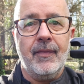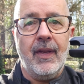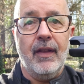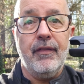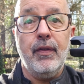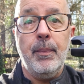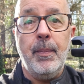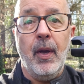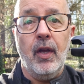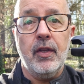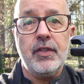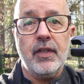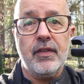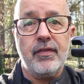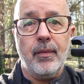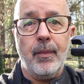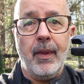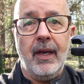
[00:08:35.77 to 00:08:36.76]
If you
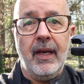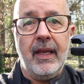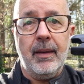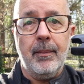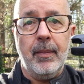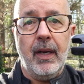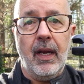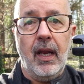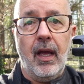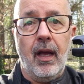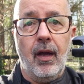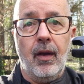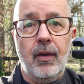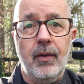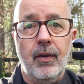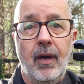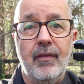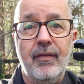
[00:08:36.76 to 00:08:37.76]
purchase from the link
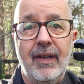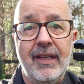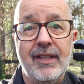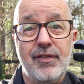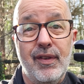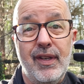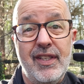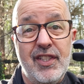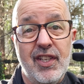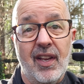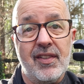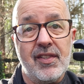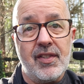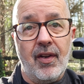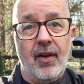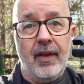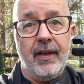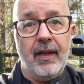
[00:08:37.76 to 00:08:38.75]
below, I've literally
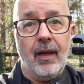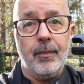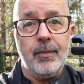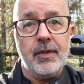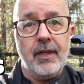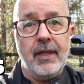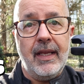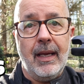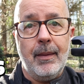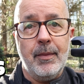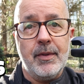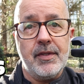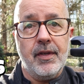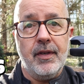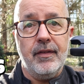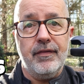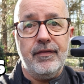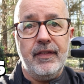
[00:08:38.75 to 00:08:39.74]
just signed up to the
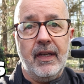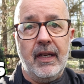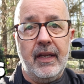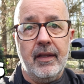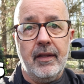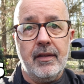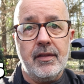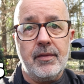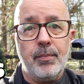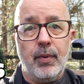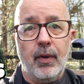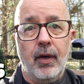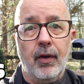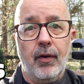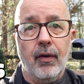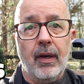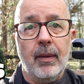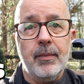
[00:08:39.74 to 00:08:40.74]
Amazon affiliates
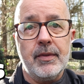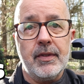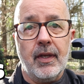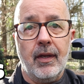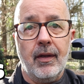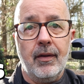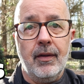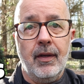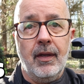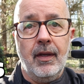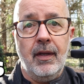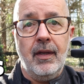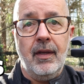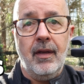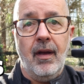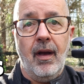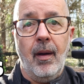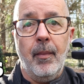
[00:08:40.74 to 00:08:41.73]
program, so
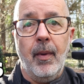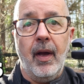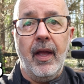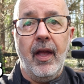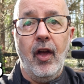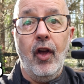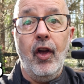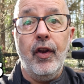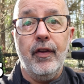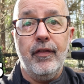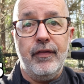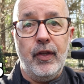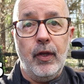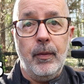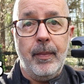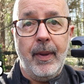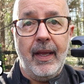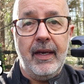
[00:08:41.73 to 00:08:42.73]
I might earn a
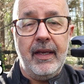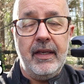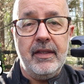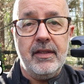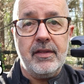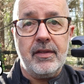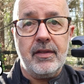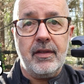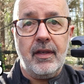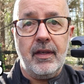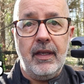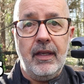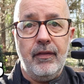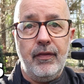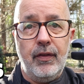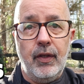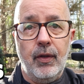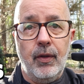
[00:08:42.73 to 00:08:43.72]
few pennies
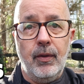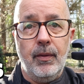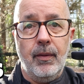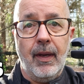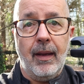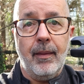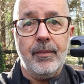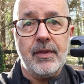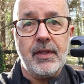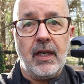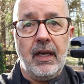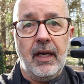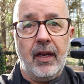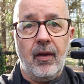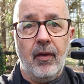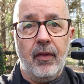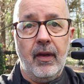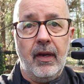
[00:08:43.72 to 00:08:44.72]
if you happen to
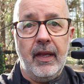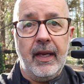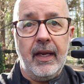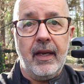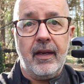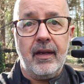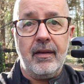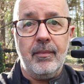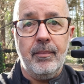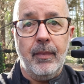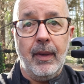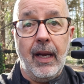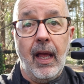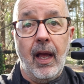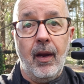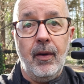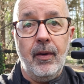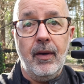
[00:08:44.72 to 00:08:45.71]
click on the link
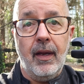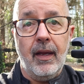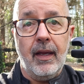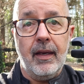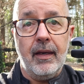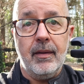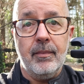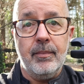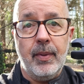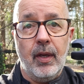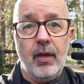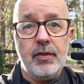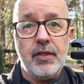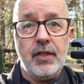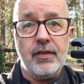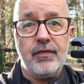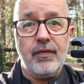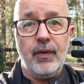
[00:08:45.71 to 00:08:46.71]
below and
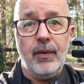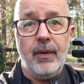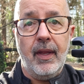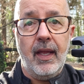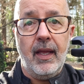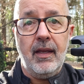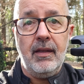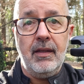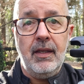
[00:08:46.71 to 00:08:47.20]
purchase through there.